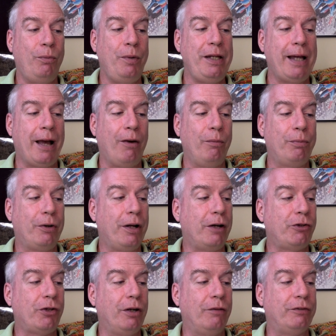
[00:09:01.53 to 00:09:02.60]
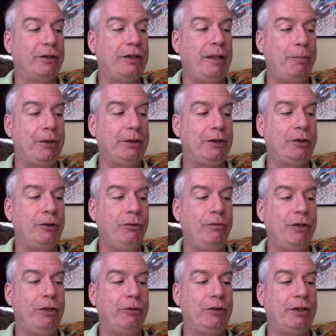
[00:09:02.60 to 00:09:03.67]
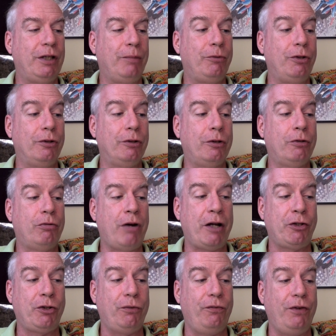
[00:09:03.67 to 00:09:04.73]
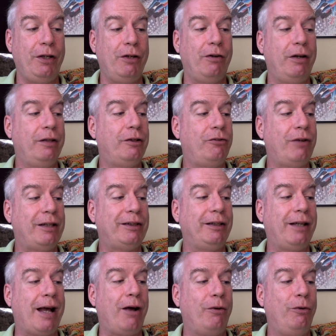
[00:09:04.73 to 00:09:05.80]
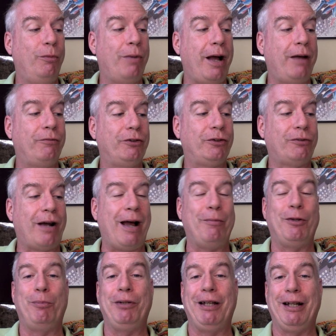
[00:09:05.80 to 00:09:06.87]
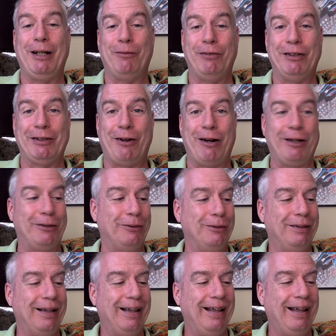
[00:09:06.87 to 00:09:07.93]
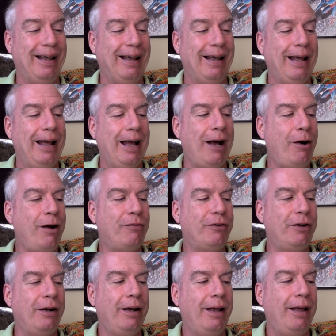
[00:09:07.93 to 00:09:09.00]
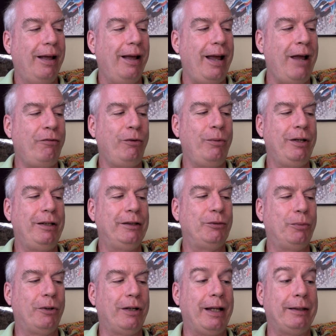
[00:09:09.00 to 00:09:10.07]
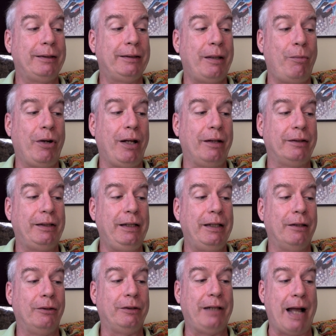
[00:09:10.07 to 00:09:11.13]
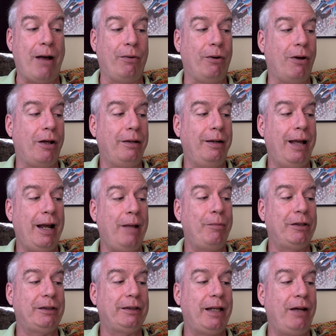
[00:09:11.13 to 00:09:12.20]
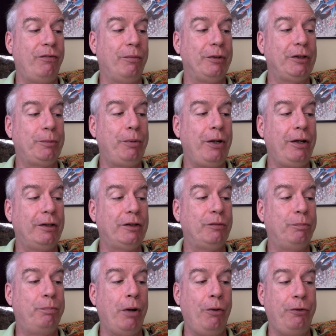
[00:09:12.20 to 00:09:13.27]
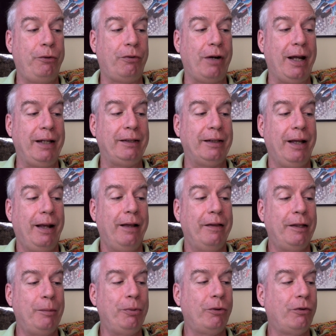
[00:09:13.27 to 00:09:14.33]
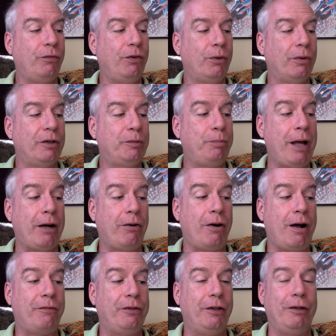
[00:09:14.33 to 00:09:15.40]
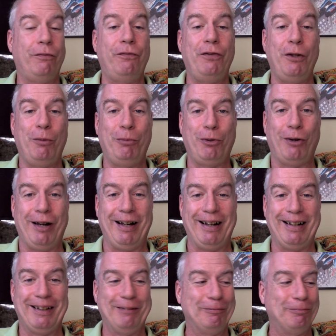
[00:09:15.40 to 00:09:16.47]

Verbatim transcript: week out production of snippets soon reduces him to the crushed figure in the dressing gown whom I have described at the beginning of this article. However, everyone in this world has someone else he can look down on, and I must say, from experience of both trades, that the book reviewer is better off than the film critic,